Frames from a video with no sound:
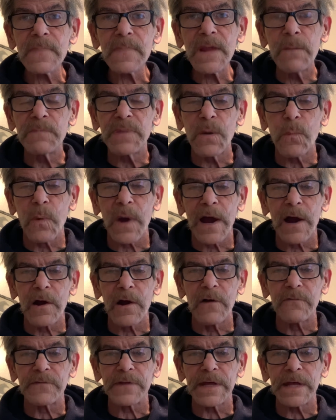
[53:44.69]
beware
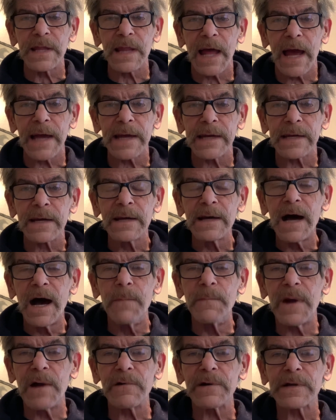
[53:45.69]
of the like
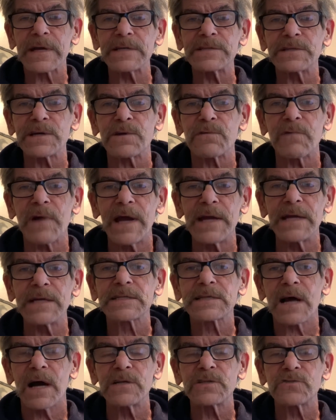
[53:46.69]
America's the
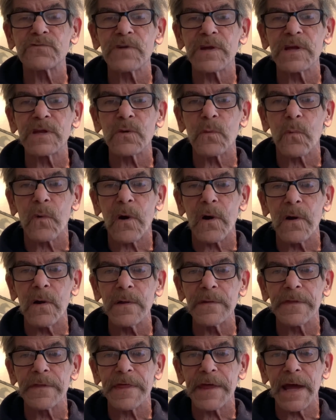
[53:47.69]
greatest country in the
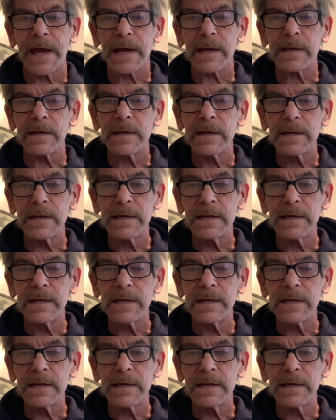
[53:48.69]
world thing.